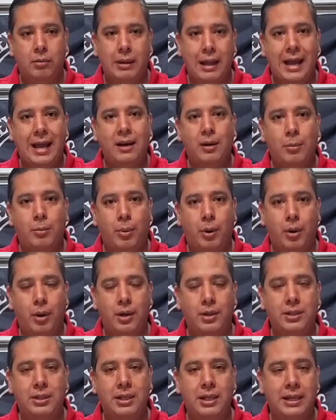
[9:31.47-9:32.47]

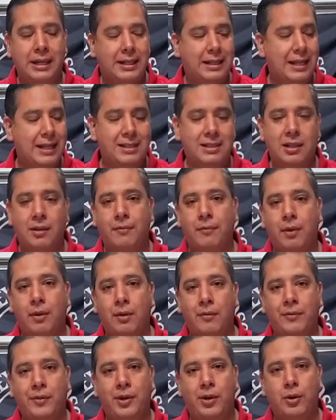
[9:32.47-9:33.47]
handlebars and get that stuff all
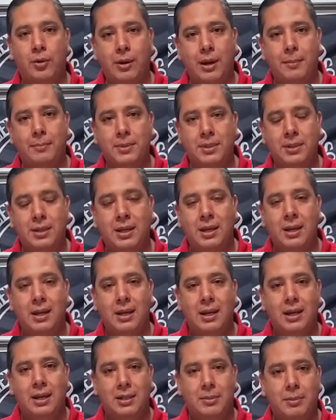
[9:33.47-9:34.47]
over your grips,
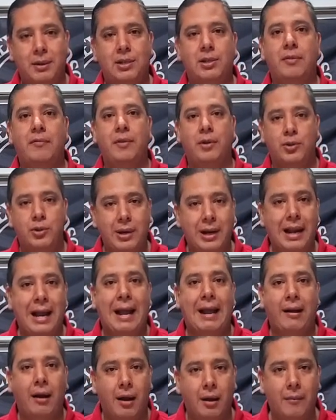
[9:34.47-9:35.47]
especially if you're trying to
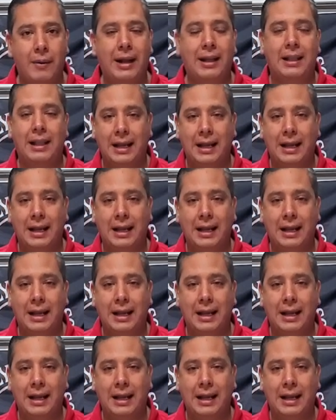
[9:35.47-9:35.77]
hang on, right?